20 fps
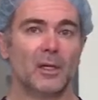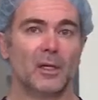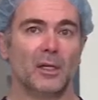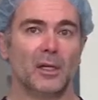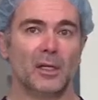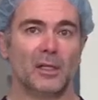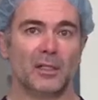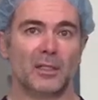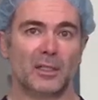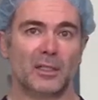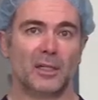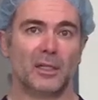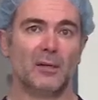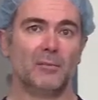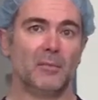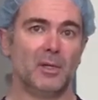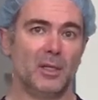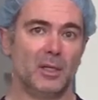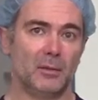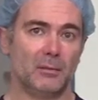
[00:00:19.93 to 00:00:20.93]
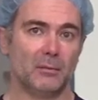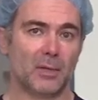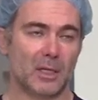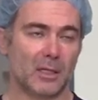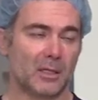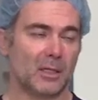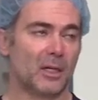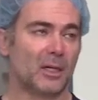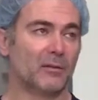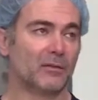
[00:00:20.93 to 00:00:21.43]
in the city, me,
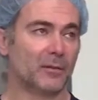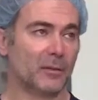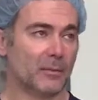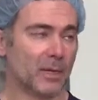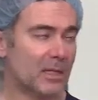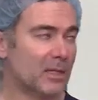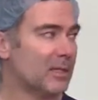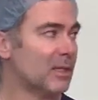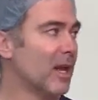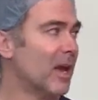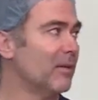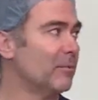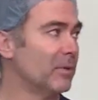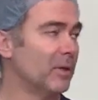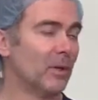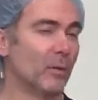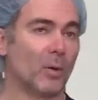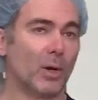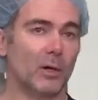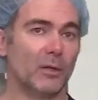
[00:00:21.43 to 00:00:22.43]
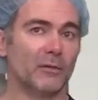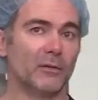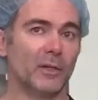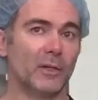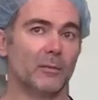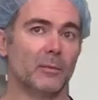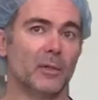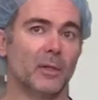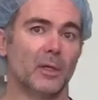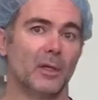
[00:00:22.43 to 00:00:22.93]
myself, and my staff being one of
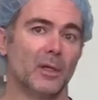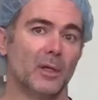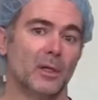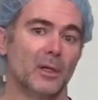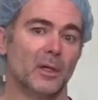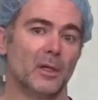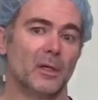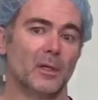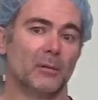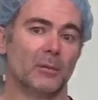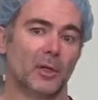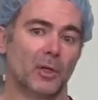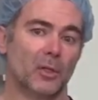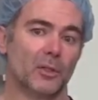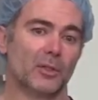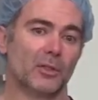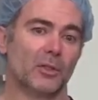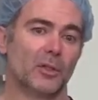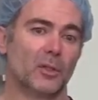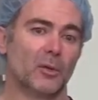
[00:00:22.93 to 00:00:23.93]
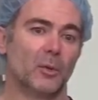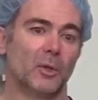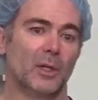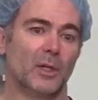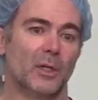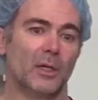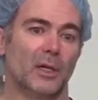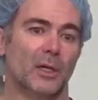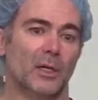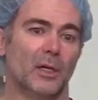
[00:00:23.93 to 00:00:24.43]
them, but also
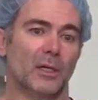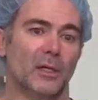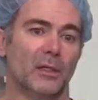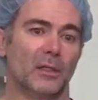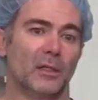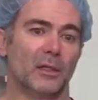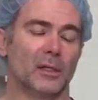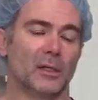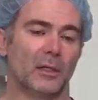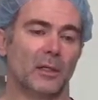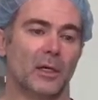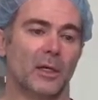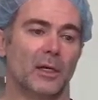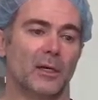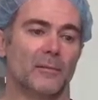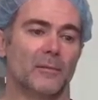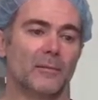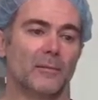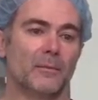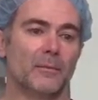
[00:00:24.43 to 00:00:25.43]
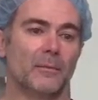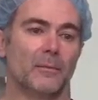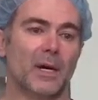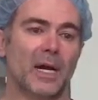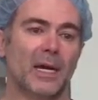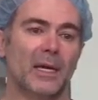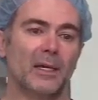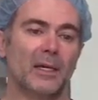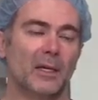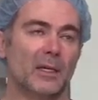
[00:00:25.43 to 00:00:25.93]
with
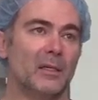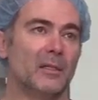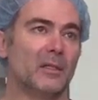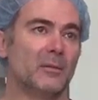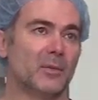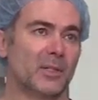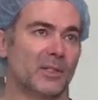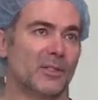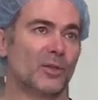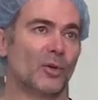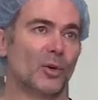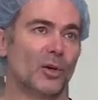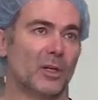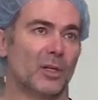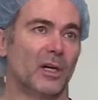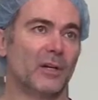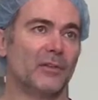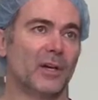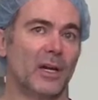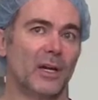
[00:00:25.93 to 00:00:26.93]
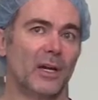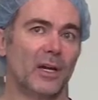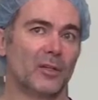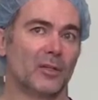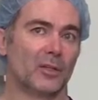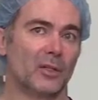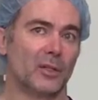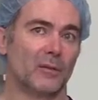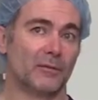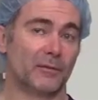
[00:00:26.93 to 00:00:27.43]
my intimate story that I've had
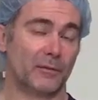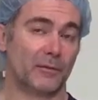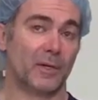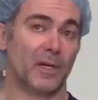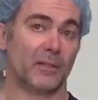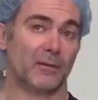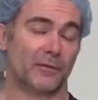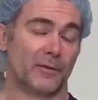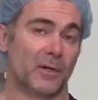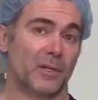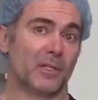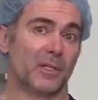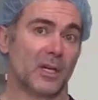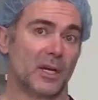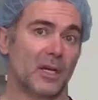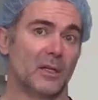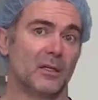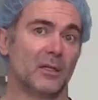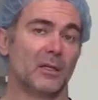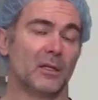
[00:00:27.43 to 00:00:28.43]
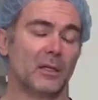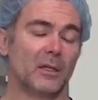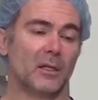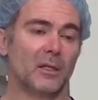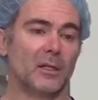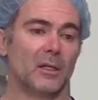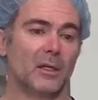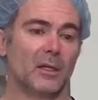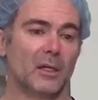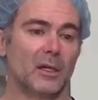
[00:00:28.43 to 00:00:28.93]
actually as firsthand
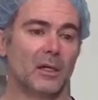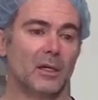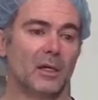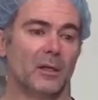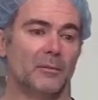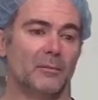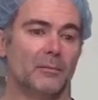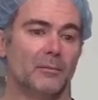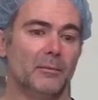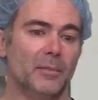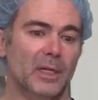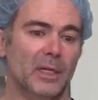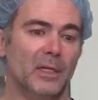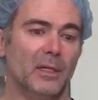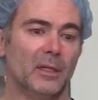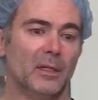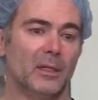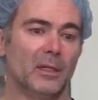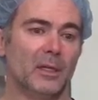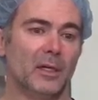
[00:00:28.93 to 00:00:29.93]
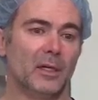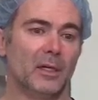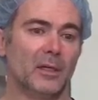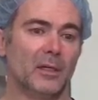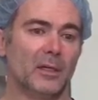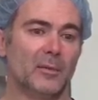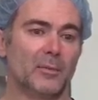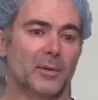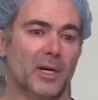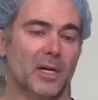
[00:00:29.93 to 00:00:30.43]
being in
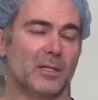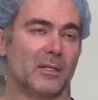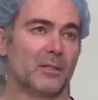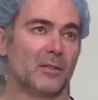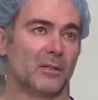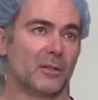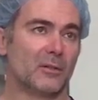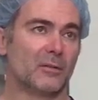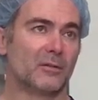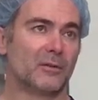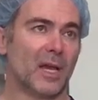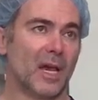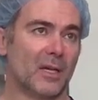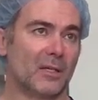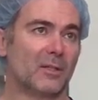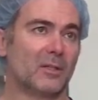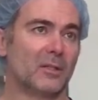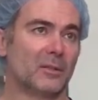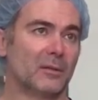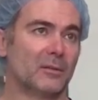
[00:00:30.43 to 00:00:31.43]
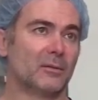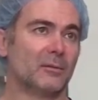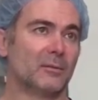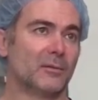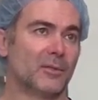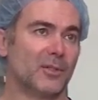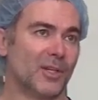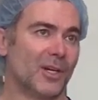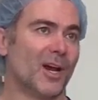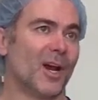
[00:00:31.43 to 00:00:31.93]
the presence of excellent
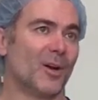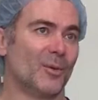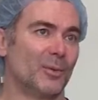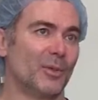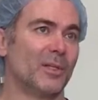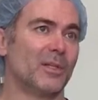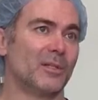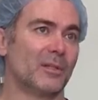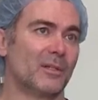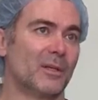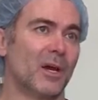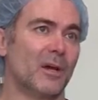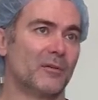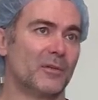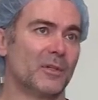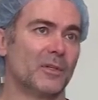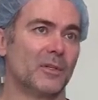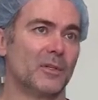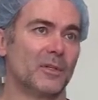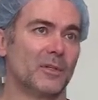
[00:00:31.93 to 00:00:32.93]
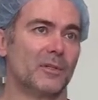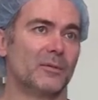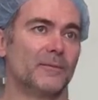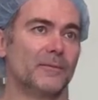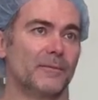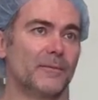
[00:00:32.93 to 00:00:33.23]
Chicago police officers.